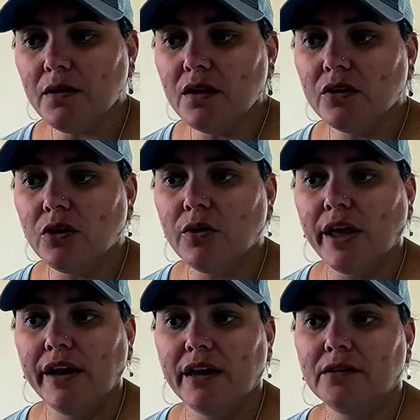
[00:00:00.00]
go
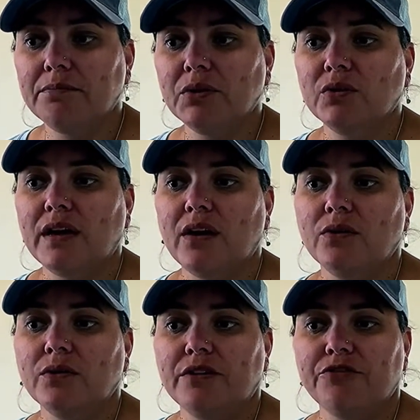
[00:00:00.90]
ahead and build
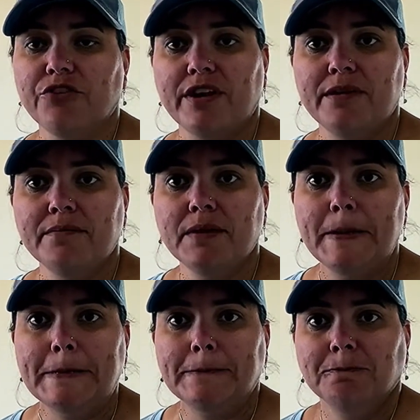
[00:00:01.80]
out and frame
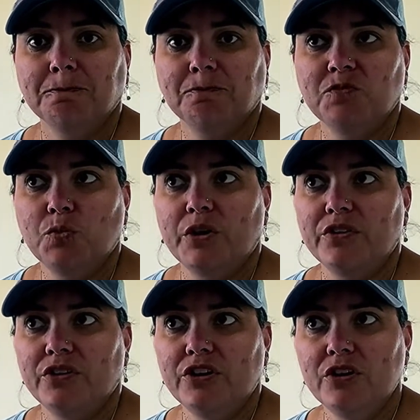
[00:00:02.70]

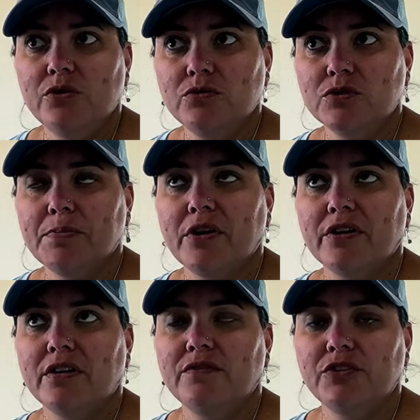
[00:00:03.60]
where the nose
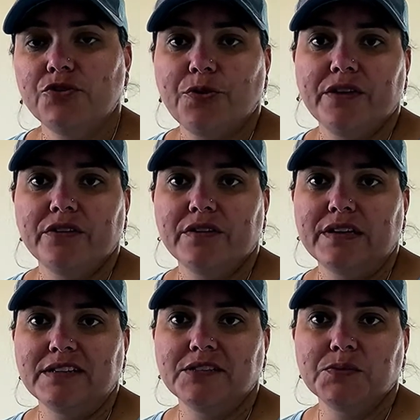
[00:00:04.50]
part of the trailer
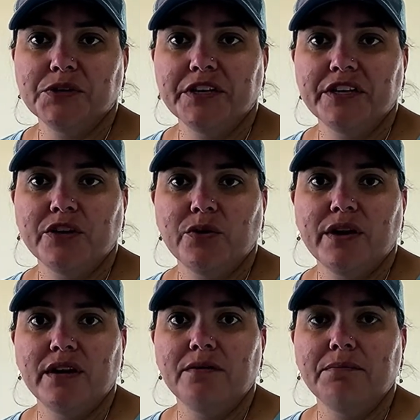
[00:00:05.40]
is. We're going to go
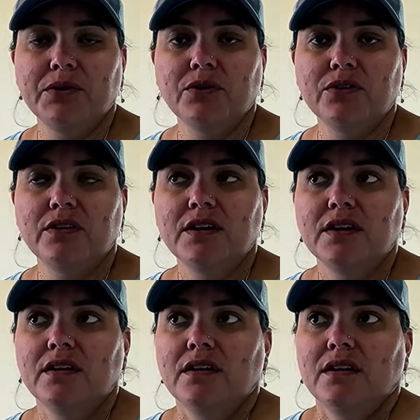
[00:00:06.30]
ahead and build
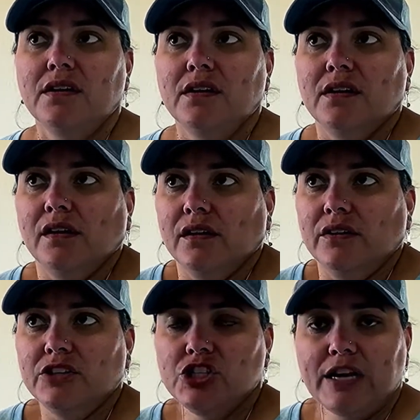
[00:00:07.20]

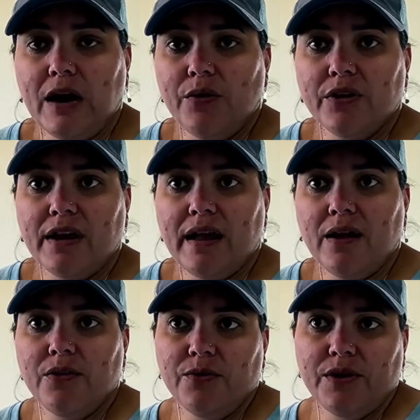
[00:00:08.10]
the shower
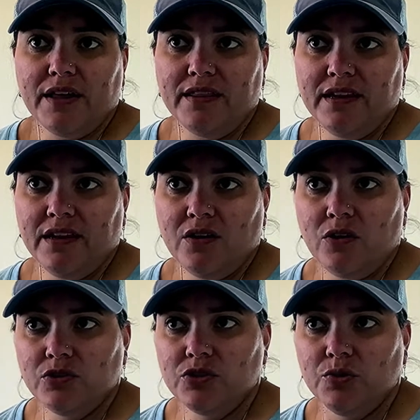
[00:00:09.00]
out, and then
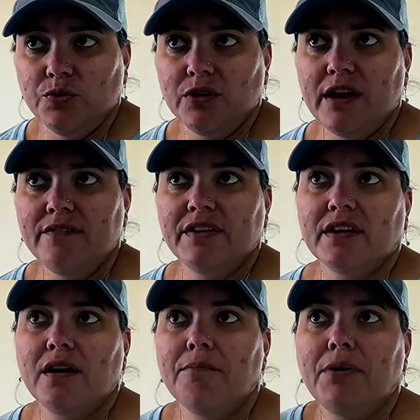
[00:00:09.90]
also we're having
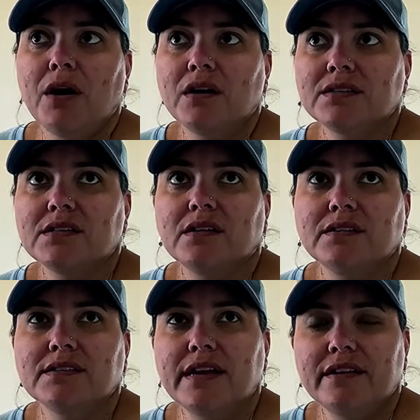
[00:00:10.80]
a box on the
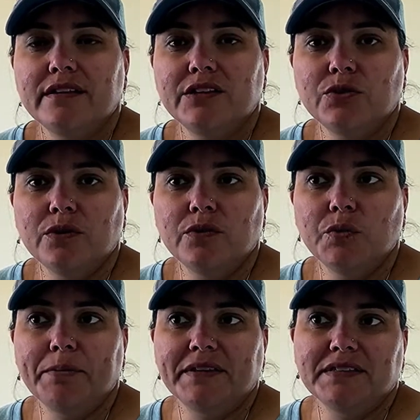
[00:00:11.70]
side of the door will
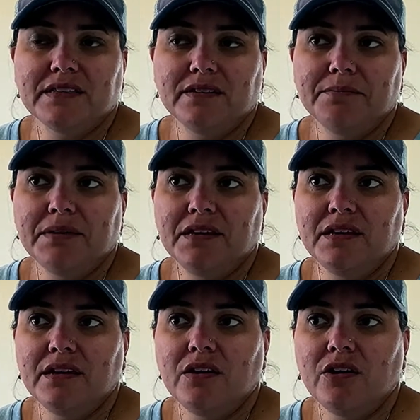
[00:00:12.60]
basically
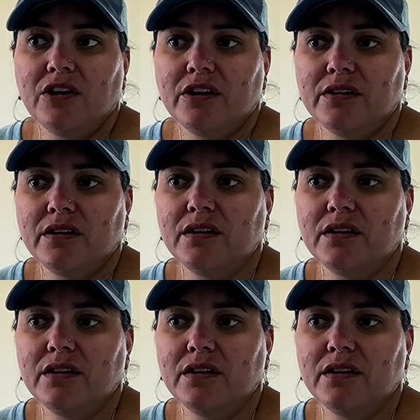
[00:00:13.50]
be our